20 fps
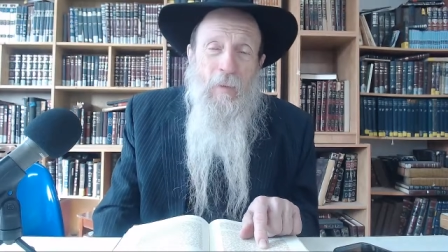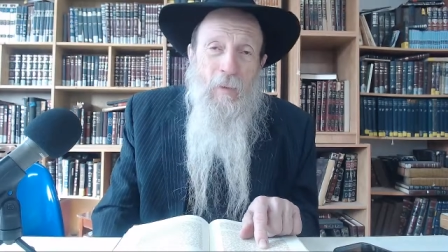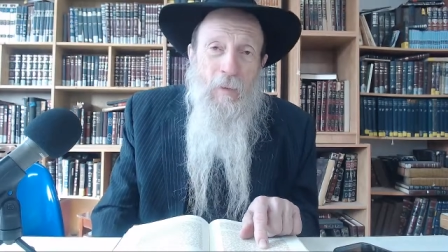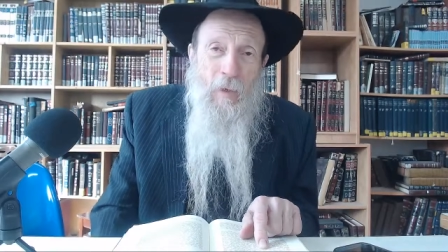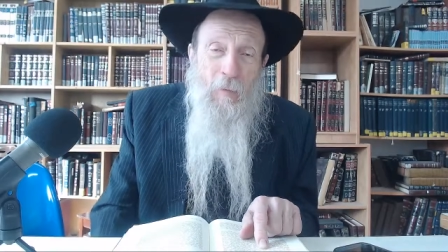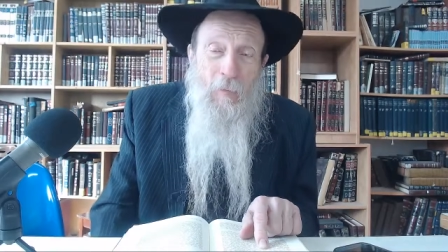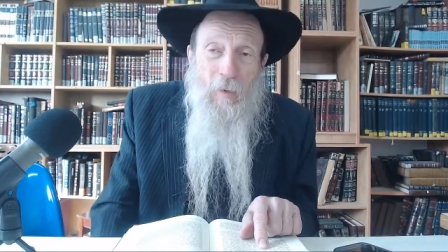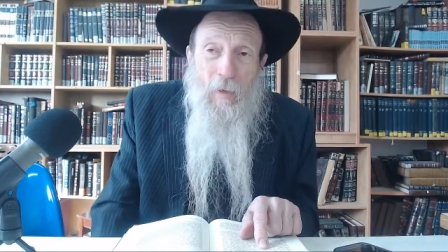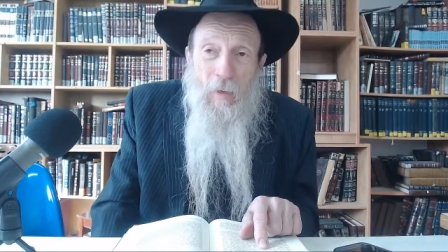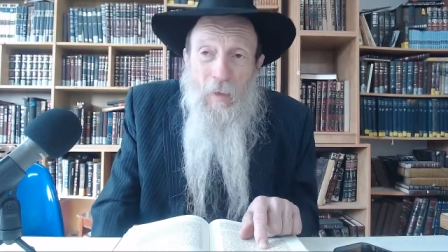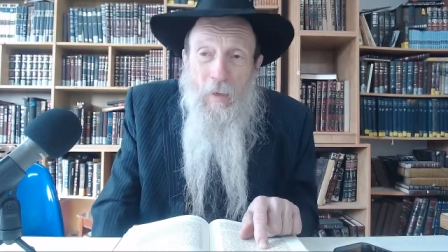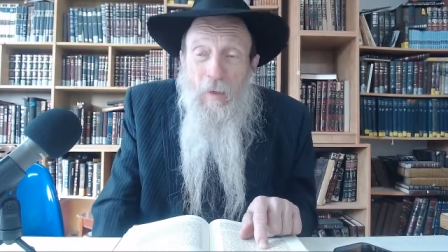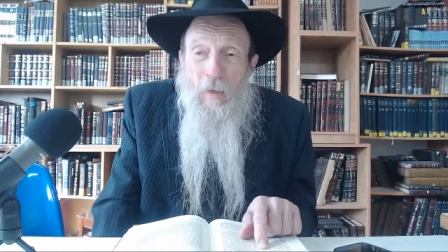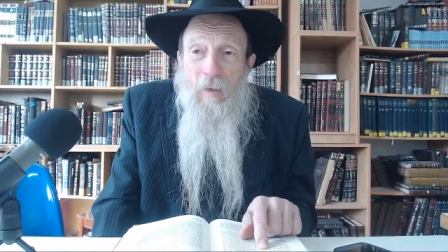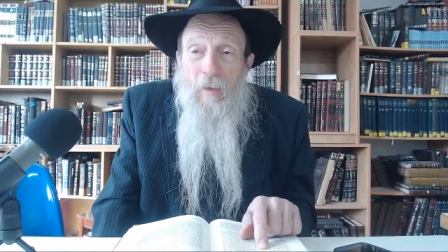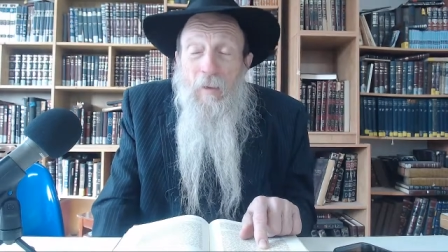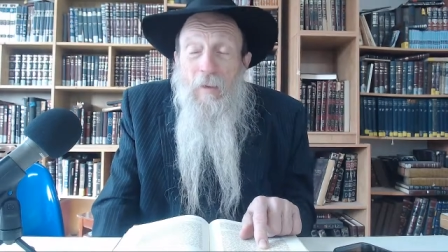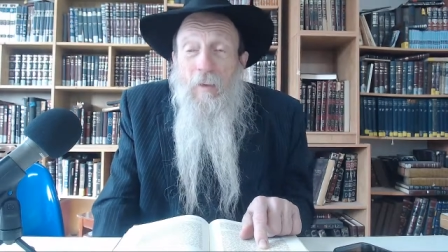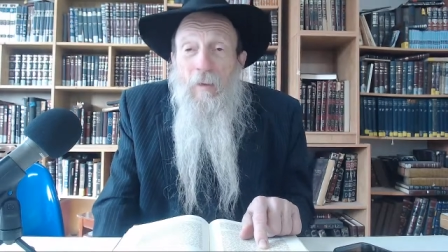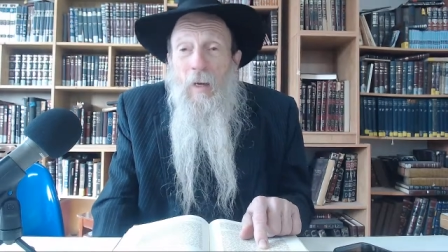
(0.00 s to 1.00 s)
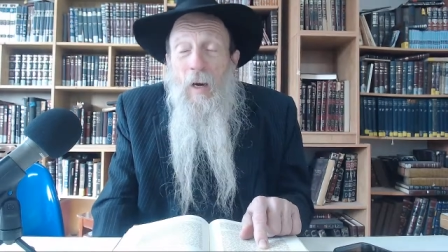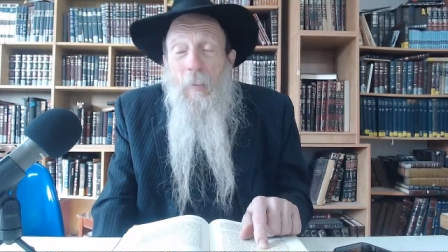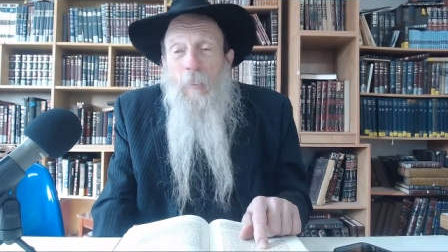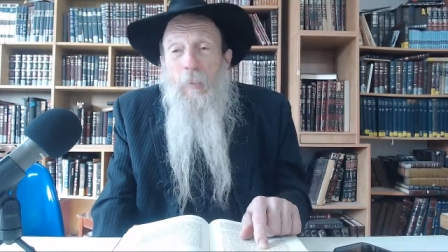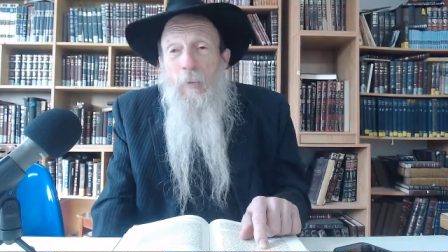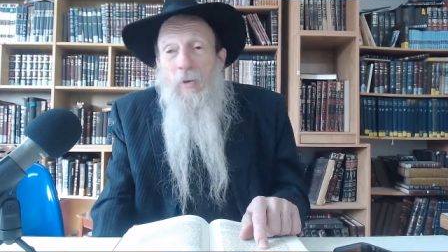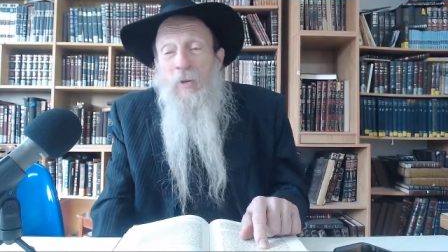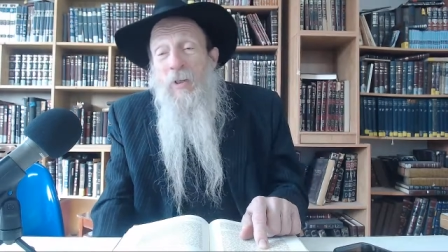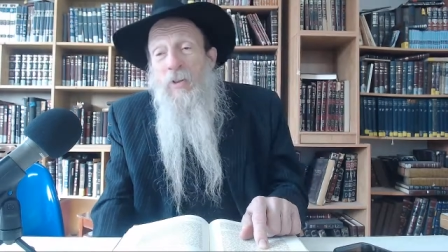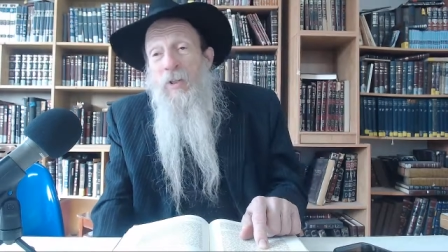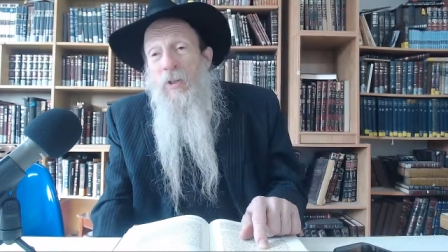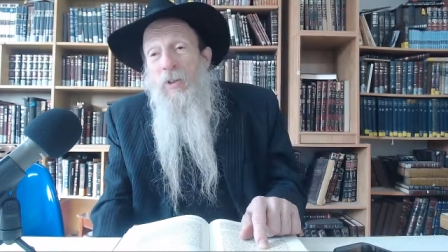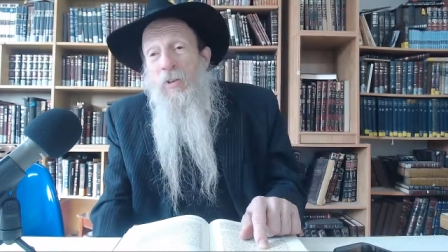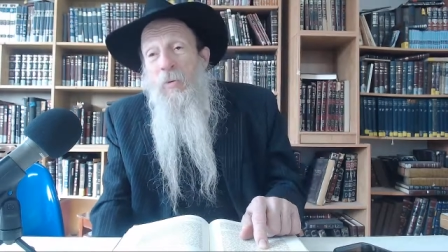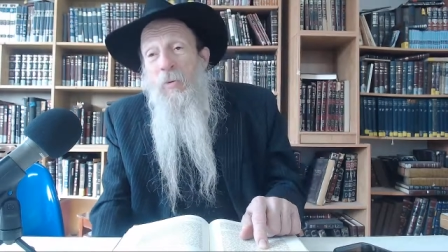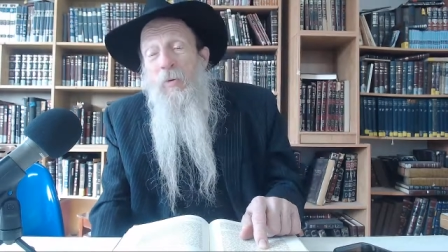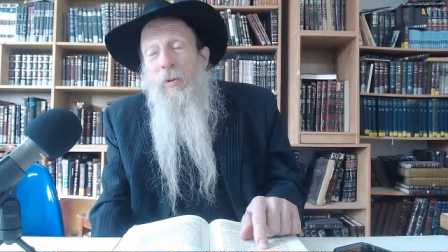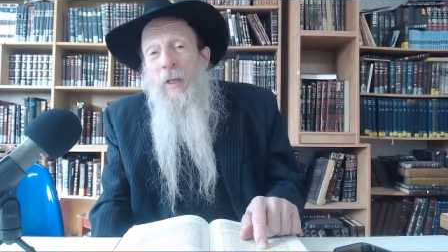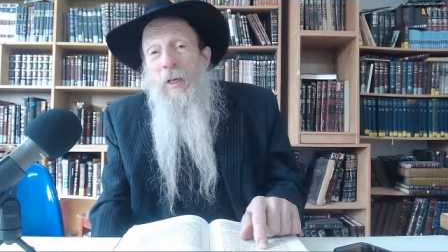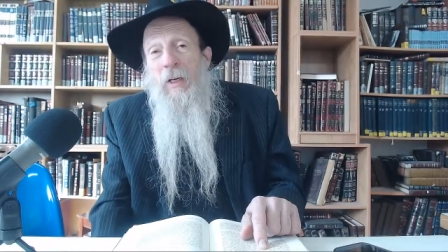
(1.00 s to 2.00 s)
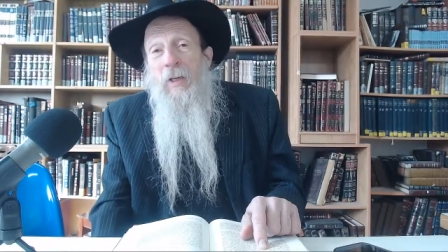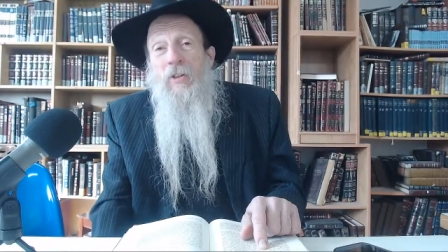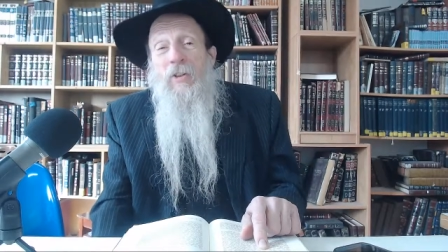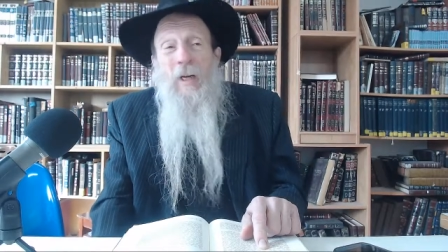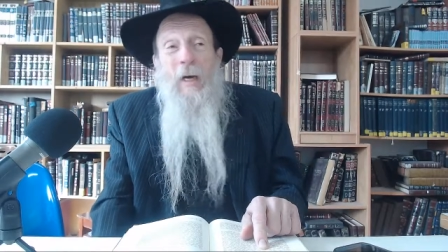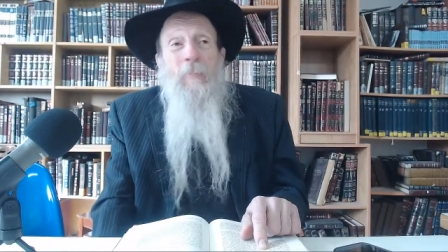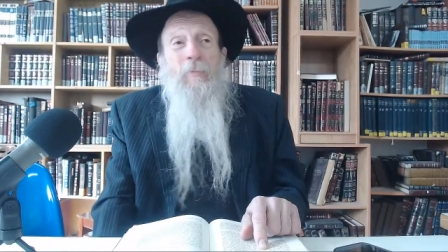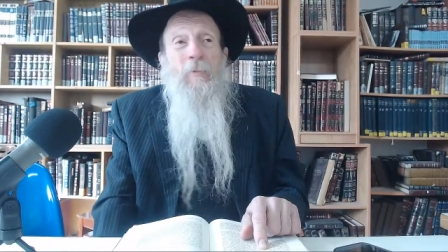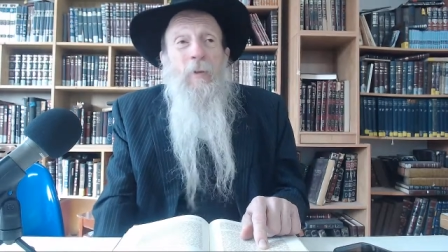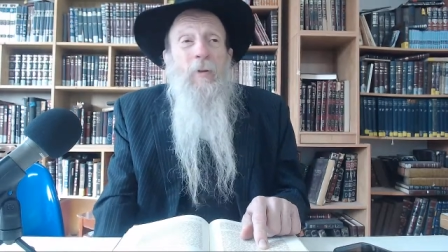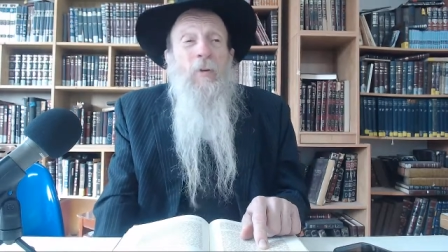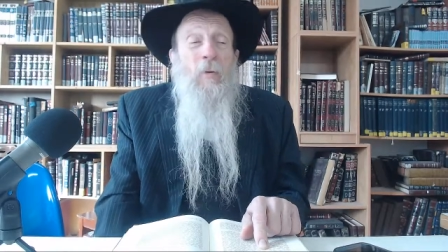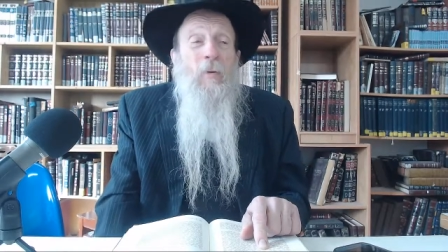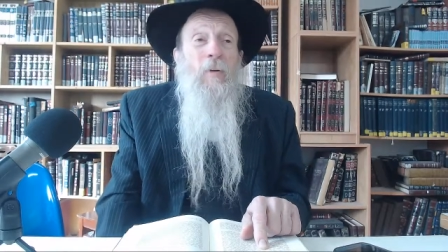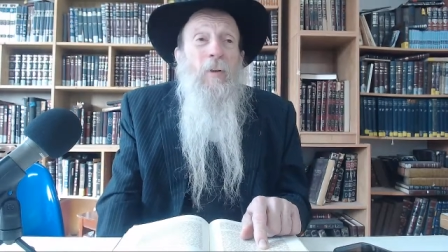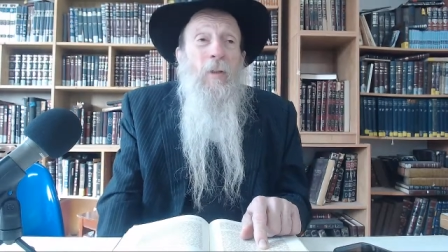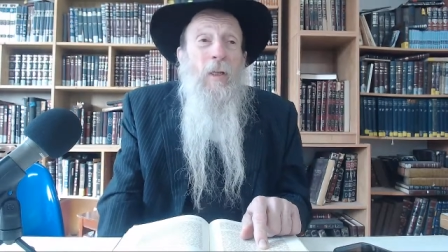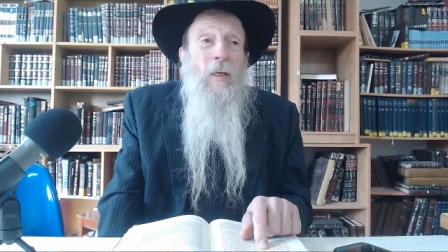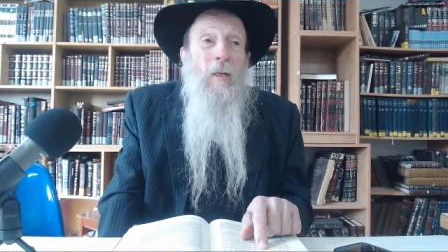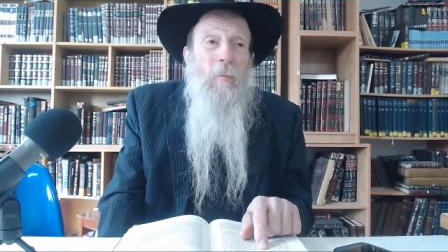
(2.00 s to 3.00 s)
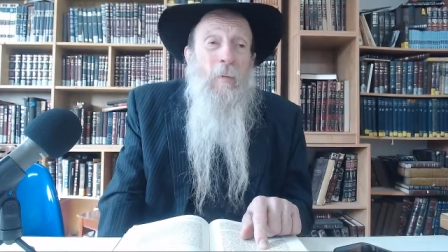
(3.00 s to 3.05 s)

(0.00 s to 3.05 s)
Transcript: I want a, uh, a person has a toothache. Stop the toothache.